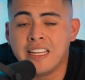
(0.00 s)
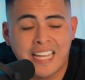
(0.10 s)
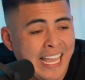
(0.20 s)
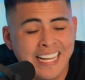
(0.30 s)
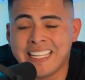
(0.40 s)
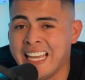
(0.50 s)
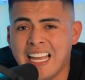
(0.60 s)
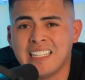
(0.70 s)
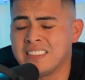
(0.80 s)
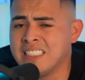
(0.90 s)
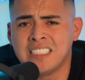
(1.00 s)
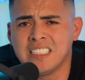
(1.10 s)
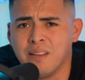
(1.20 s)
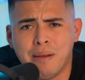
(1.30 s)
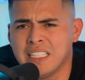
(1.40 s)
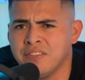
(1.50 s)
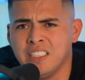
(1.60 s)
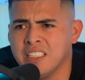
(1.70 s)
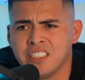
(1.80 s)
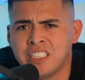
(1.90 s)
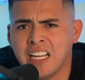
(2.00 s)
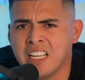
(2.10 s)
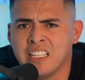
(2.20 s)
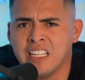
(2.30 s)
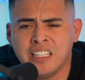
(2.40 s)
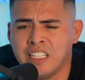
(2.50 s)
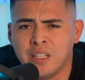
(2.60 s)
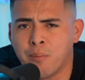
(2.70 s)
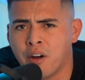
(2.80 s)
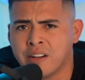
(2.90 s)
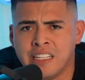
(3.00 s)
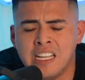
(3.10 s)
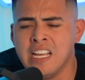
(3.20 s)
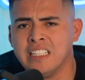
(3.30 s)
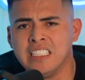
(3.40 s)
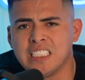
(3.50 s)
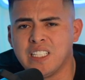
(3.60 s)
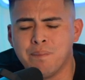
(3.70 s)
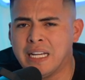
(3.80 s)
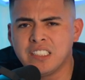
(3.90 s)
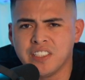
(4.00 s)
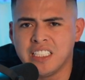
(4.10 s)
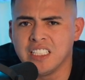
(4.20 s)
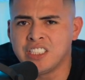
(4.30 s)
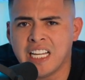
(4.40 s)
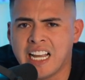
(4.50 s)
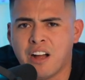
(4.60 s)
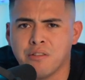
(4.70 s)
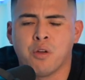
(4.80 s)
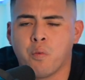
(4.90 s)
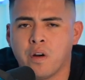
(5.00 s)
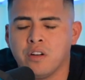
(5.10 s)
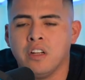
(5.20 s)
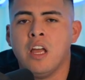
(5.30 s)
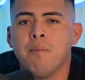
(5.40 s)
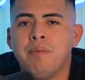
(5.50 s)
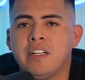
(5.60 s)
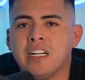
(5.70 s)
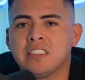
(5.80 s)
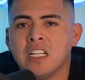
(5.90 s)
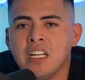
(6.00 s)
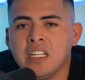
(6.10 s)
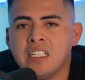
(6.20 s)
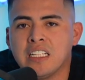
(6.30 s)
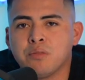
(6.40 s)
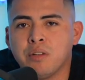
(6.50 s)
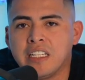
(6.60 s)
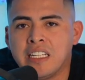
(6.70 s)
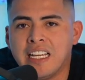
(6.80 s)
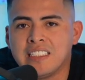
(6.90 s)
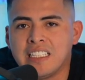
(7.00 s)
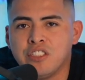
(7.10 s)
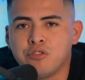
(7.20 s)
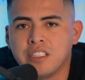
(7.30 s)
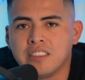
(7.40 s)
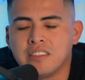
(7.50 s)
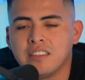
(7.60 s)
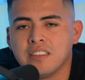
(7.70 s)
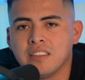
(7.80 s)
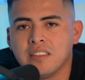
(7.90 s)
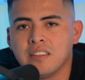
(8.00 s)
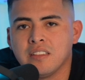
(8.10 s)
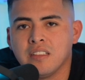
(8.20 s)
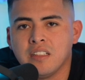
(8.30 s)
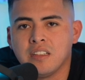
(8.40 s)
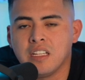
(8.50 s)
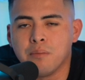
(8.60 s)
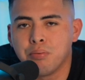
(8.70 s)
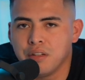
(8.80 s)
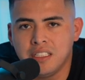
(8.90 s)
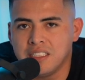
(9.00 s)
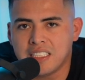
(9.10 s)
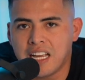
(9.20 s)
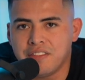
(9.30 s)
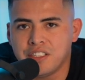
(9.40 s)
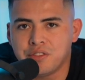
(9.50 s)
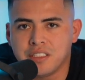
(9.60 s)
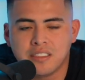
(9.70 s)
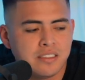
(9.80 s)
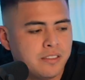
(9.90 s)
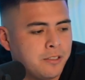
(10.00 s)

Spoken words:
Heck yes, this is the best vanilla shake in the market. This is the best vanilla shake out in the world, because guess what? He has interest. The employee doesn't have interest.